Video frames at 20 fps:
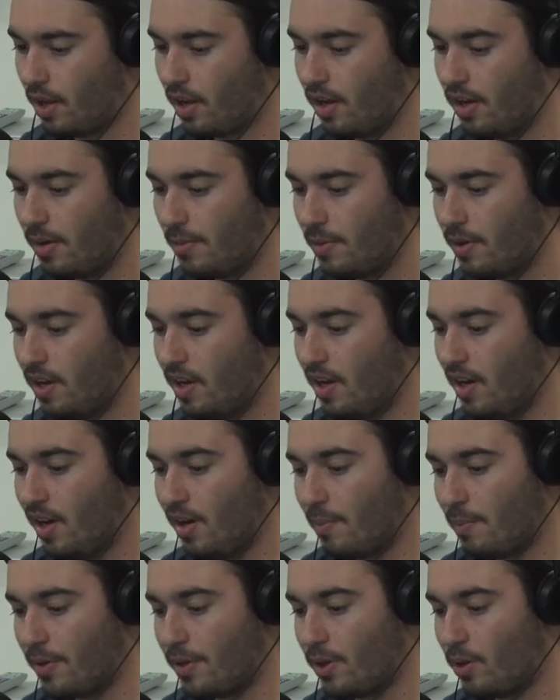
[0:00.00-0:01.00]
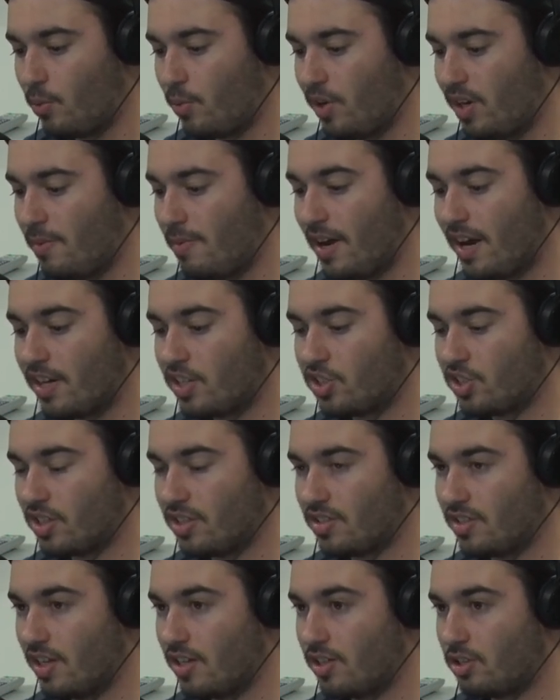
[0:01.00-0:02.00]
the hump, but a rematch
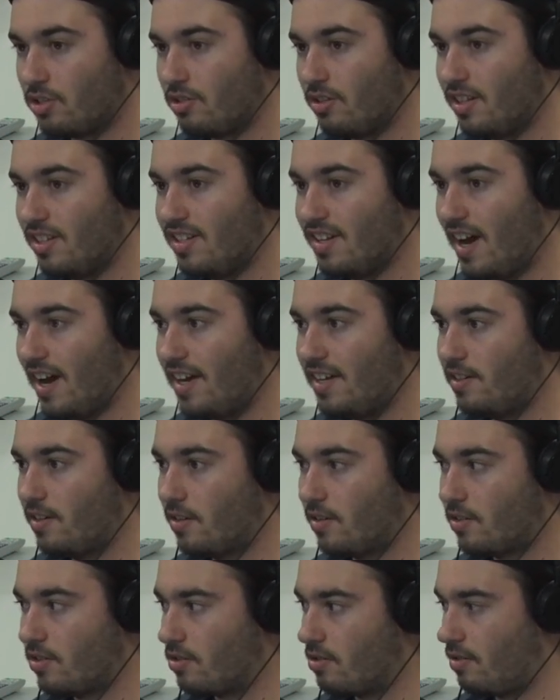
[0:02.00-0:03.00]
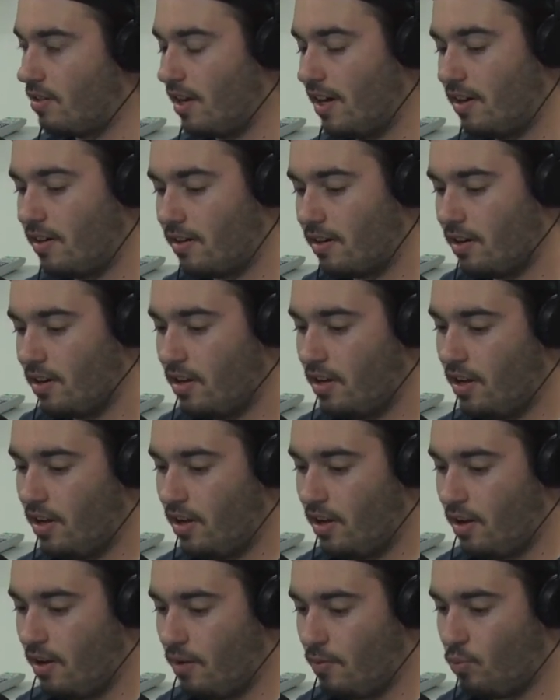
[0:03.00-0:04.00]
essentially nine years later.
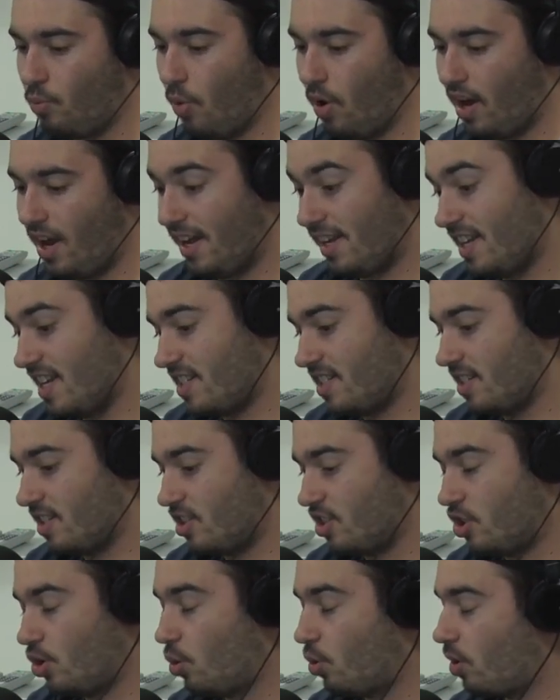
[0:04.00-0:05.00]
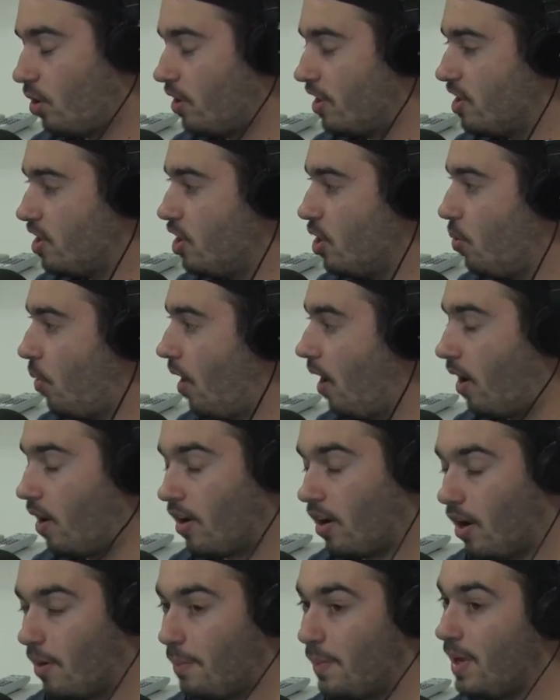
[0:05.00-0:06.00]
Well, I guess it's too early to do
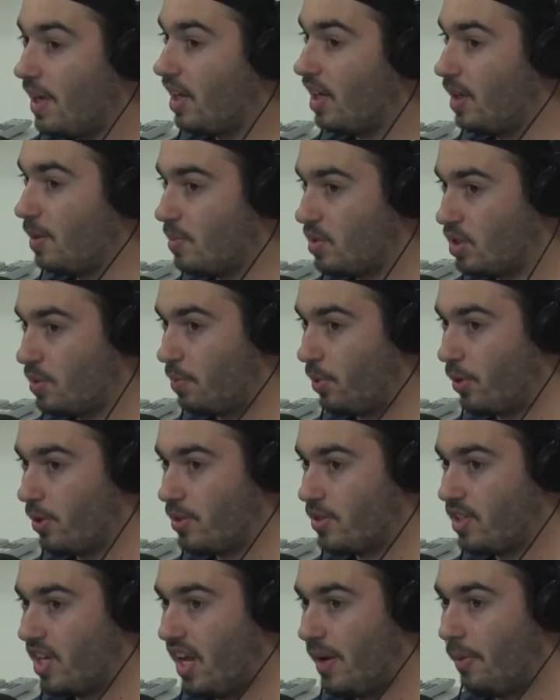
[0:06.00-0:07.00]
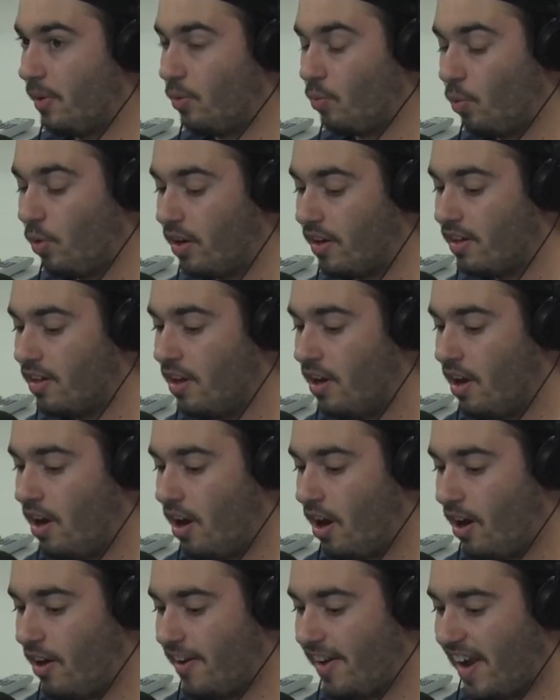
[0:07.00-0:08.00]
our, our pick-ems per se, but one,
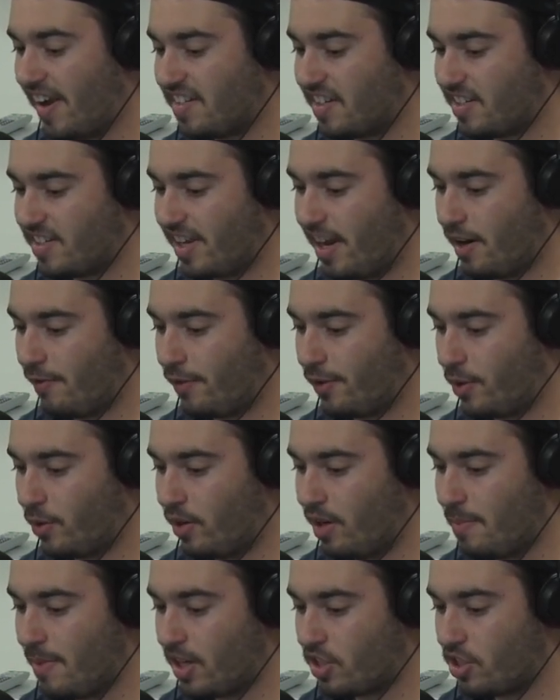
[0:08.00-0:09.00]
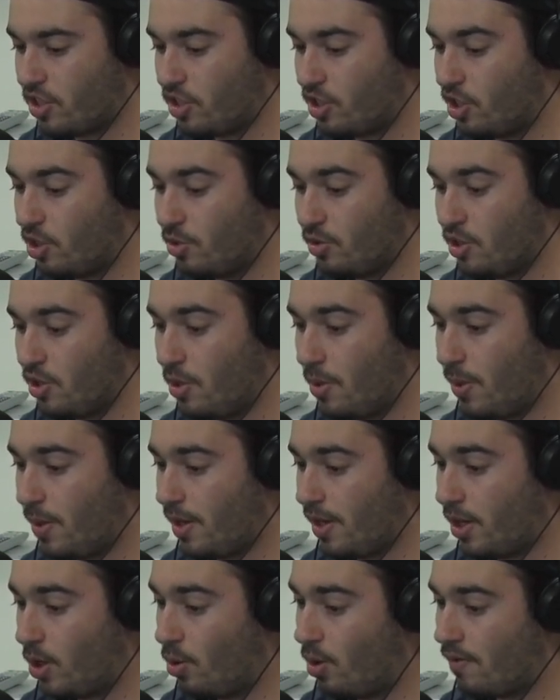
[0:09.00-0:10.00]
are you guys excited for the rematch? And two, do you
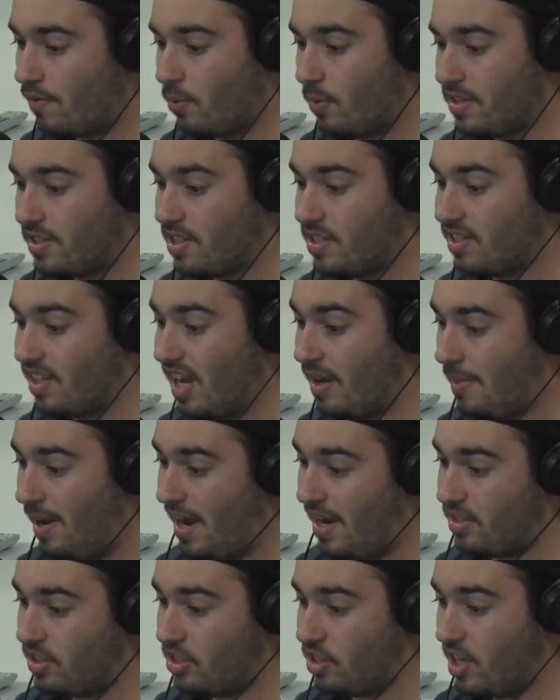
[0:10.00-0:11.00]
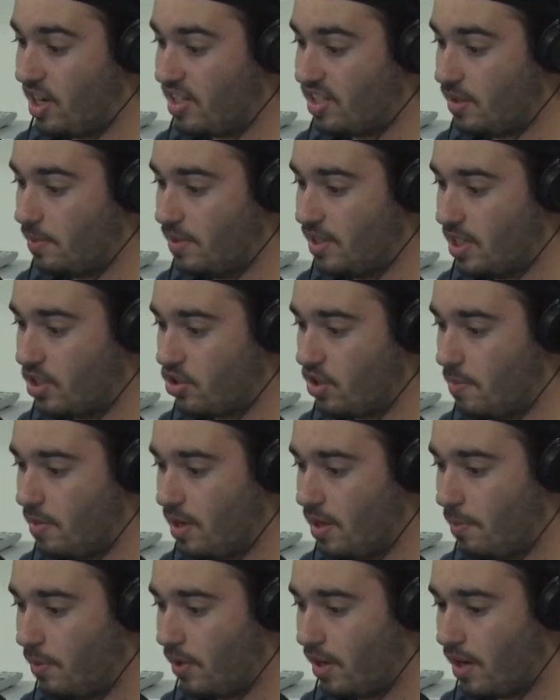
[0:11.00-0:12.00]
think whoever wins this game has a chance to potentially
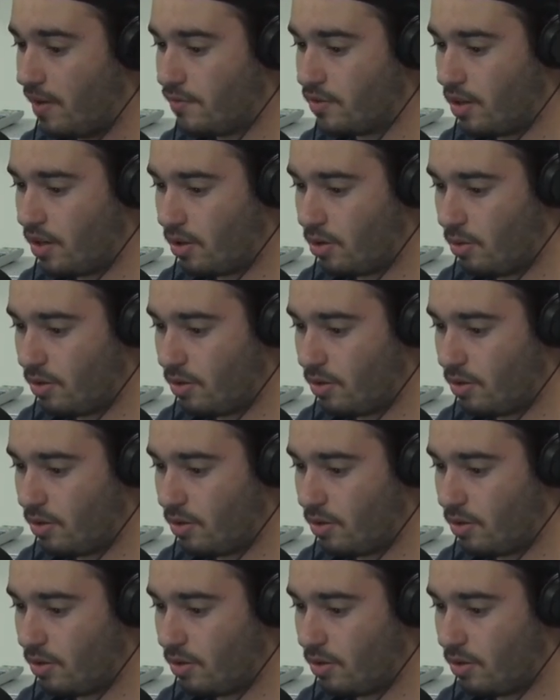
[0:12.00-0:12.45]
be a playoff dark